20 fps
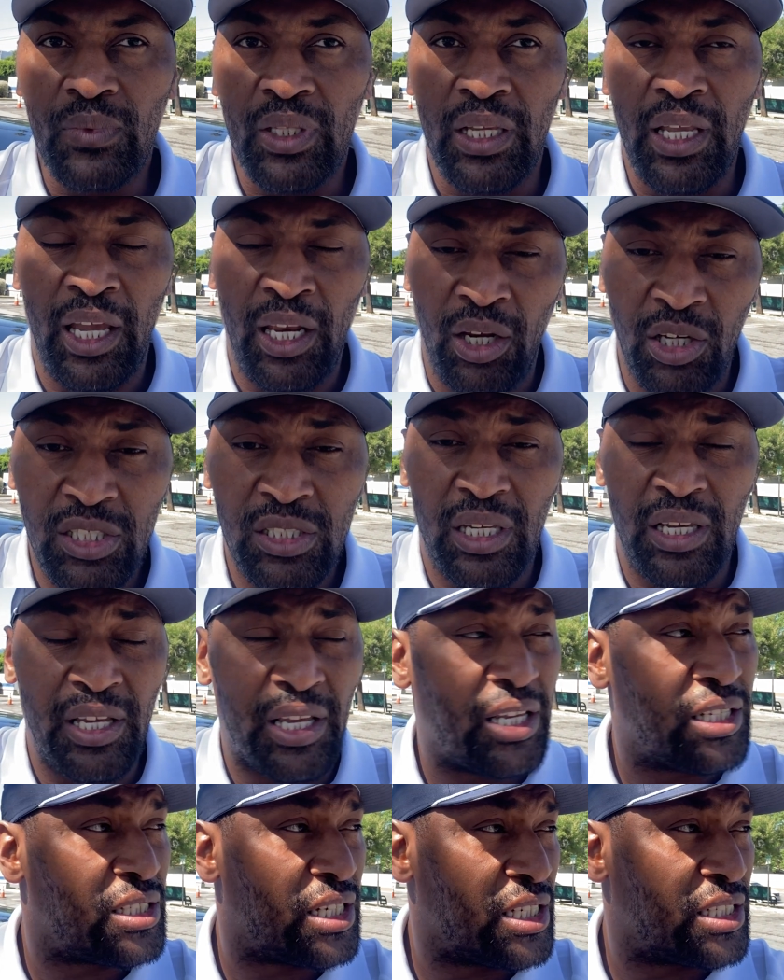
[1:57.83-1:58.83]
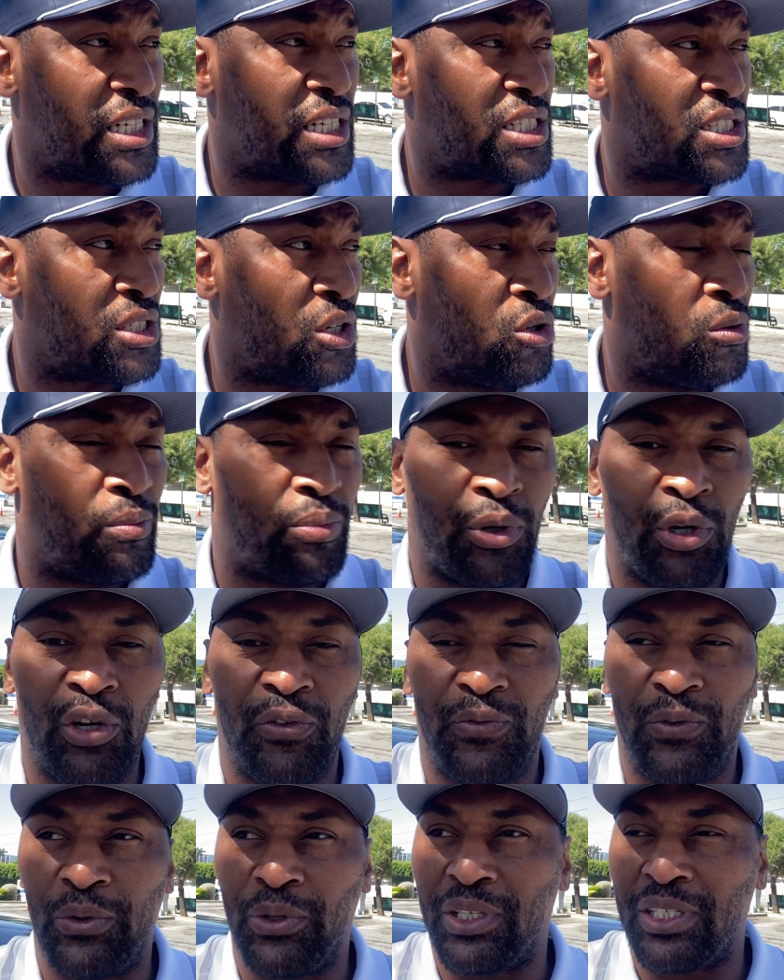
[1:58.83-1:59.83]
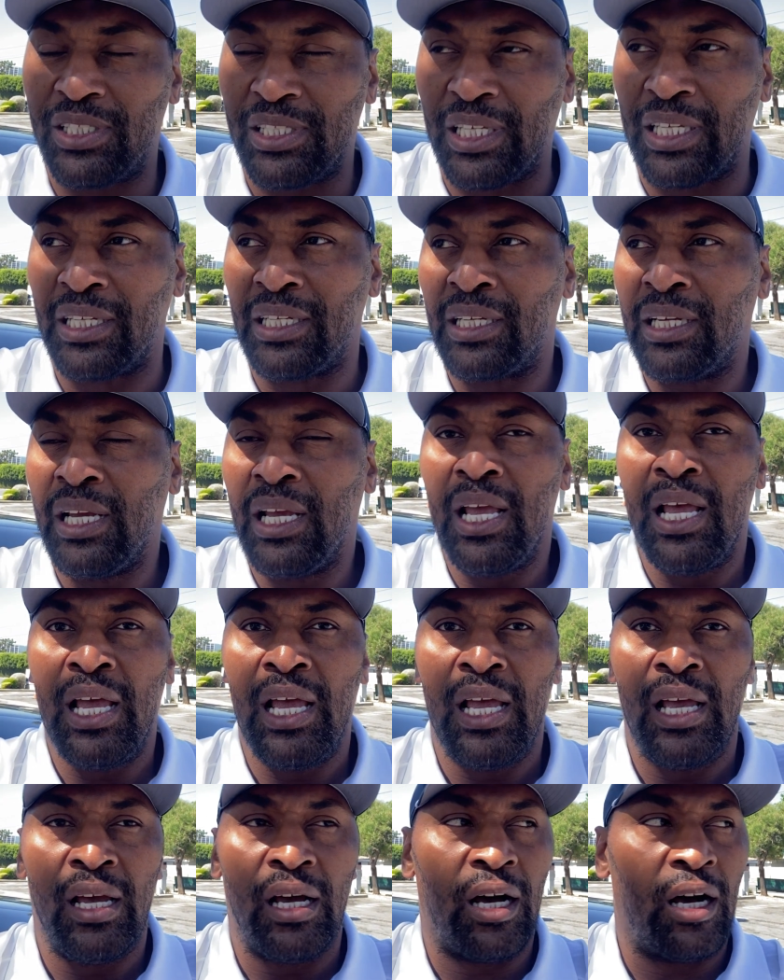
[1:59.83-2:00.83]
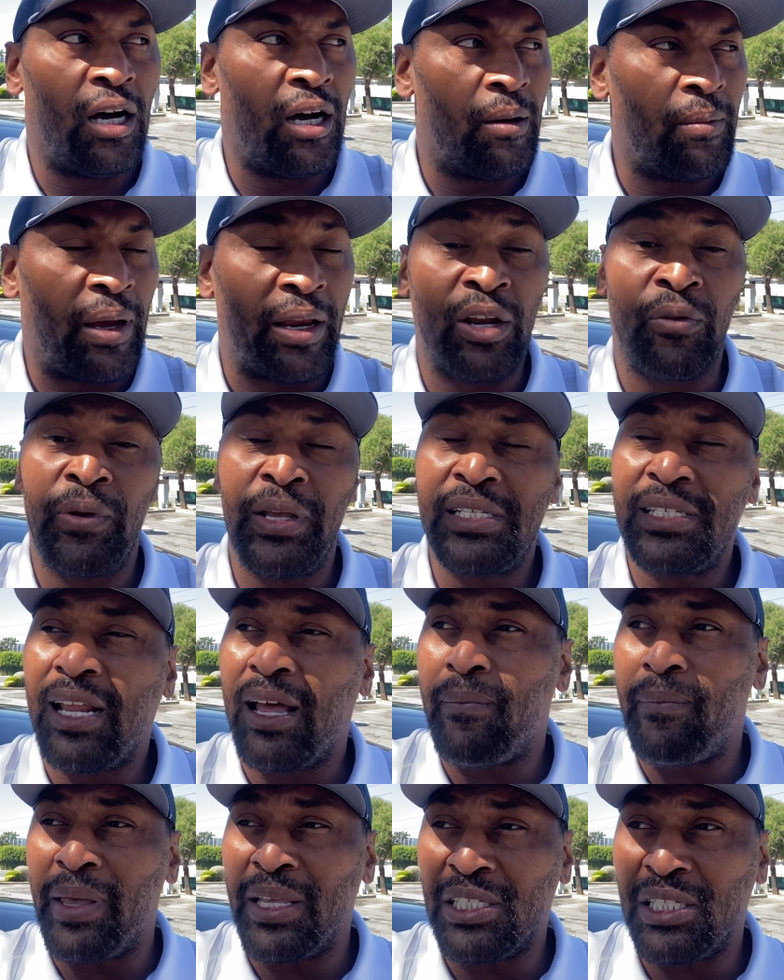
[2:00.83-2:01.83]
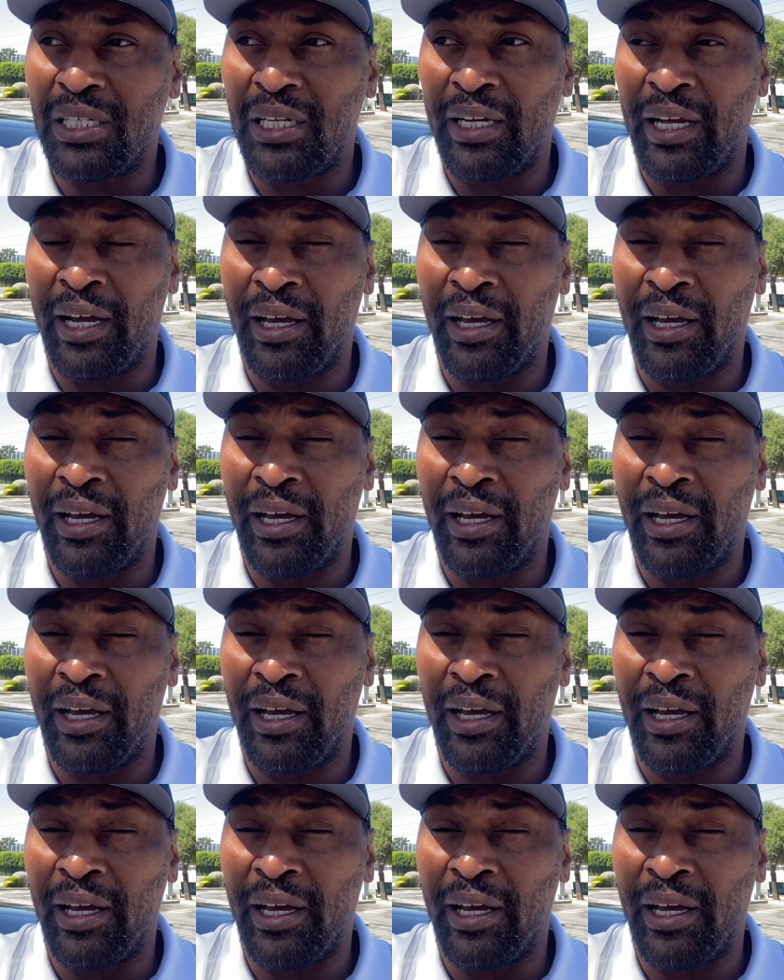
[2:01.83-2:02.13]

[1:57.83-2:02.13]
it's just so beautiful to see. And the reason I mentioned